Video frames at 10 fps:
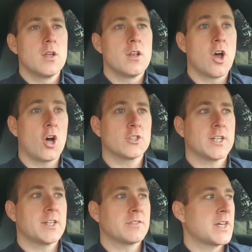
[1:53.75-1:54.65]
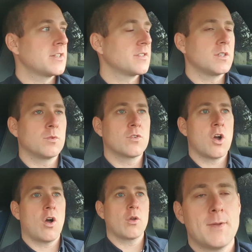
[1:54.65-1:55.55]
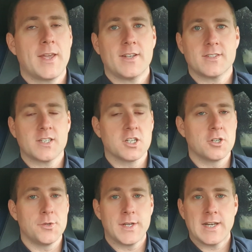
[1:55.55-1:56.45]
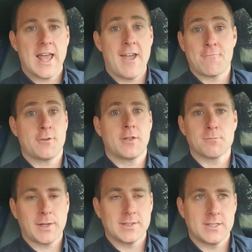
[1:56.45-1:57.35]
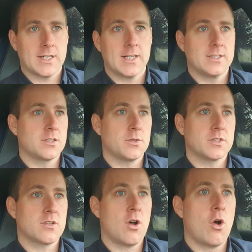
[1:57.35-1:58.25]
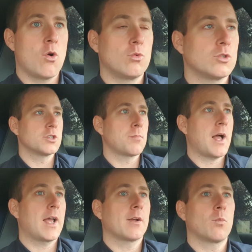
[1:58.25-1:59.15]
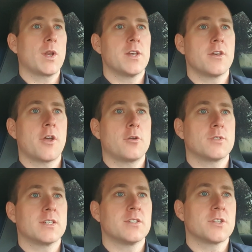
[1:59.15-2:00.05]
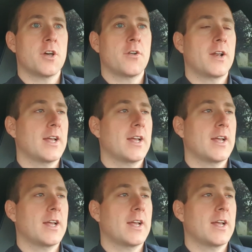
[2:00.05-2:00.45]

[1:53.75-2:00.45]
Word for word: Large end of tenancy with Kyle. It's including everything basically, so it's the whole shebang, windows, internal,